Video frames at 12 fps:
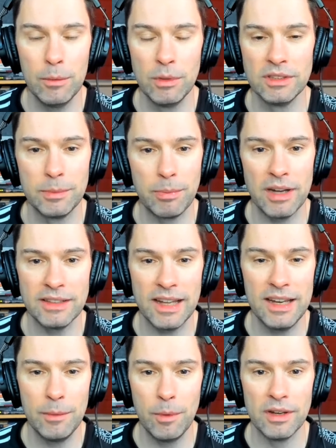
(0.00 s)
it wouldn't surprise
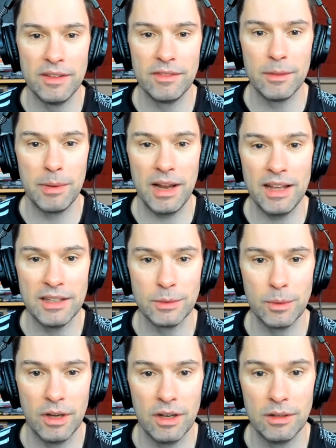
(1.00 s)
anyone if the players
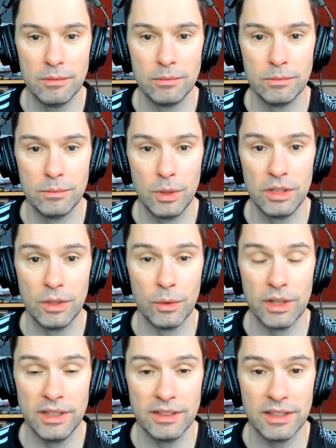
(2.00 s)
were
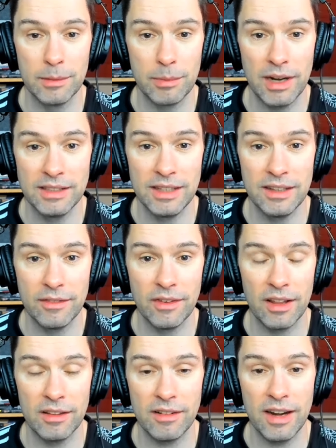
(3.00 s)
talking to the press either
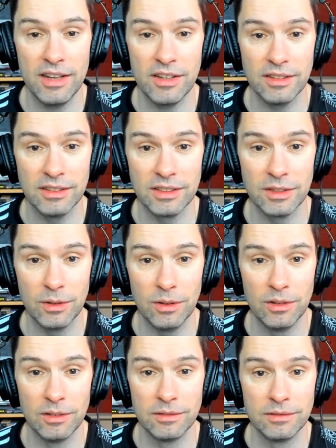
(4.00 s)
via their agents
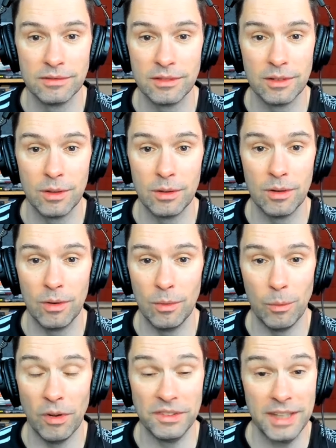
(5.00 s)
or
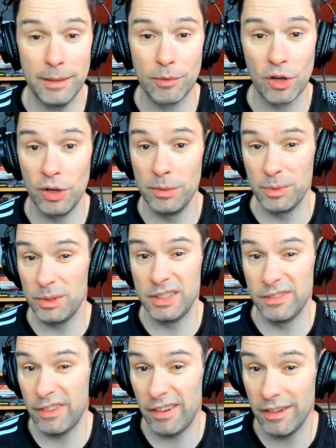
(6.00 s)
WhatsApp groups,
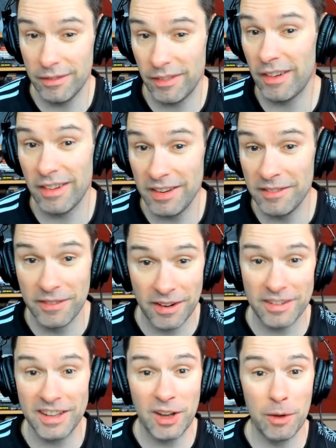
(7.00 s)
which is very, very,
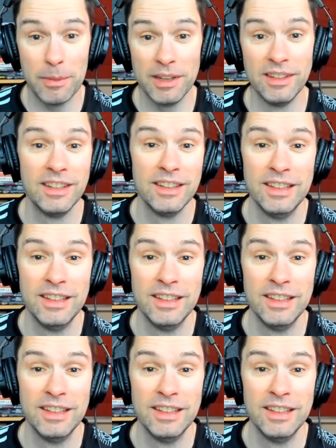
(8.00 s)
very common.